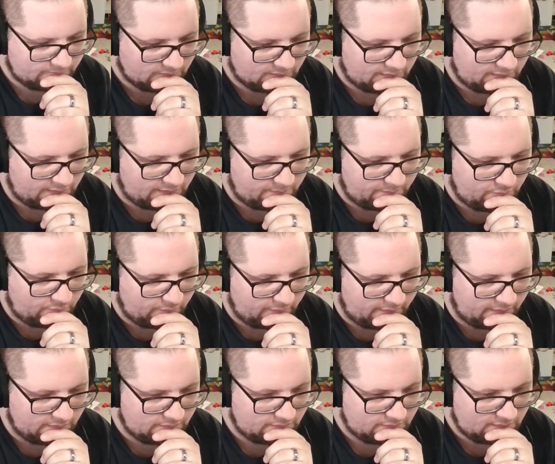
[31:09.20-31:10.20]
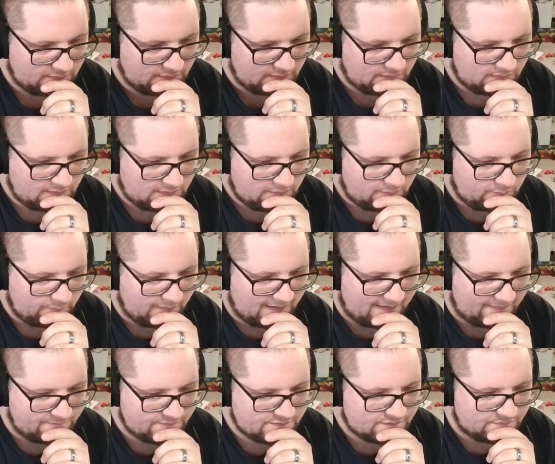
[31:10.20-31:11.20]
Get a point. We
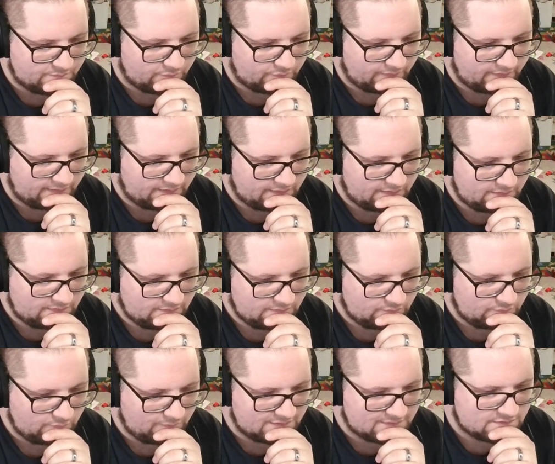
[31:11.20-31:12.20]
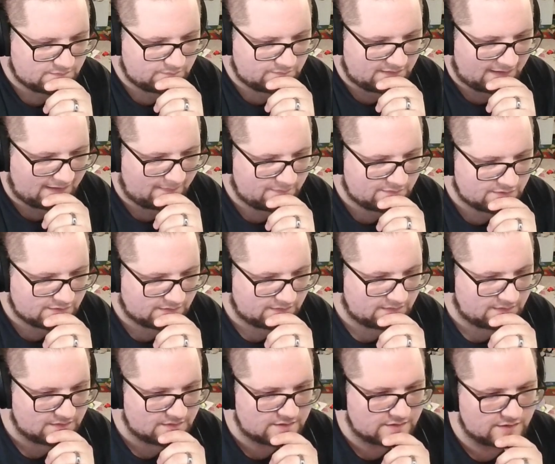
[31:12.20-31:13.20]
have Sabrina with some damage on the
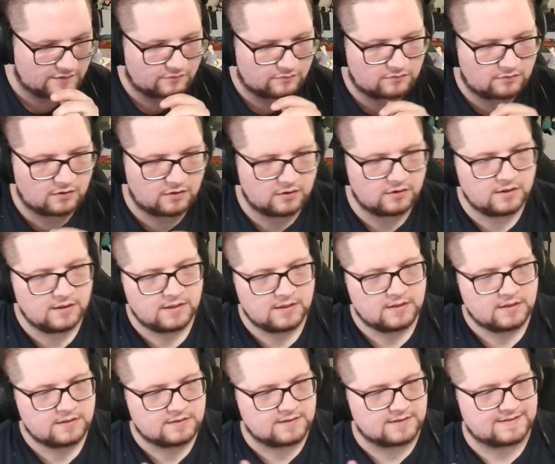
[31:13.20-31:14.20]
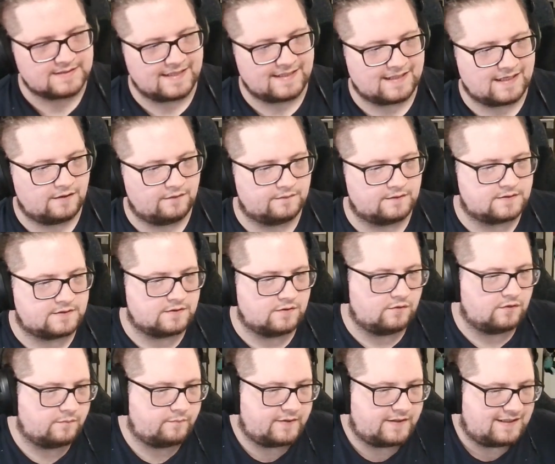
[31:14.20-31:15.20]
Incineroar to take out the
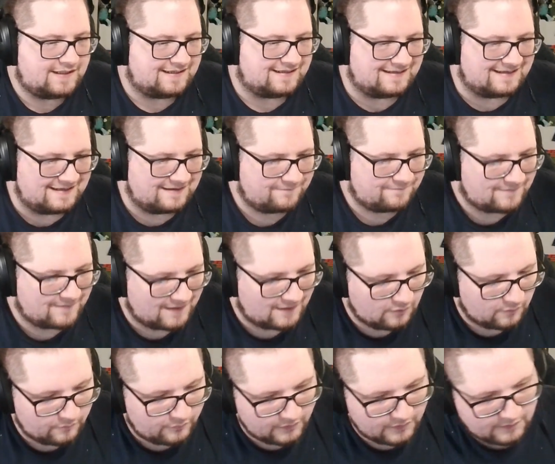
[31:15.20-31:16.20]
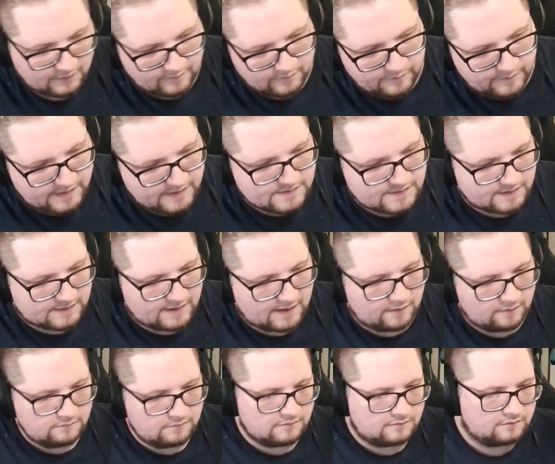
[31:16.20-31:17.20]
Togepi if they don't put another basic
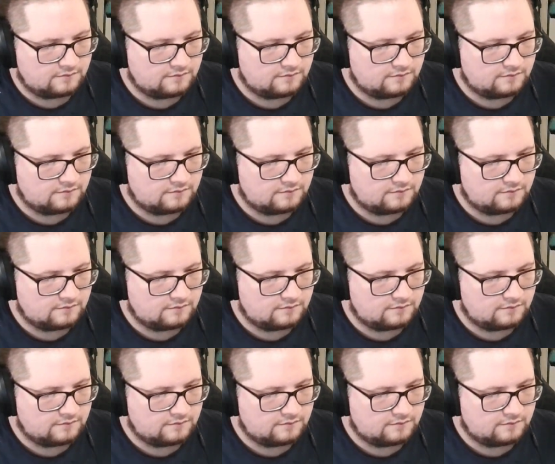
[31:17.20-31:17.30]
down.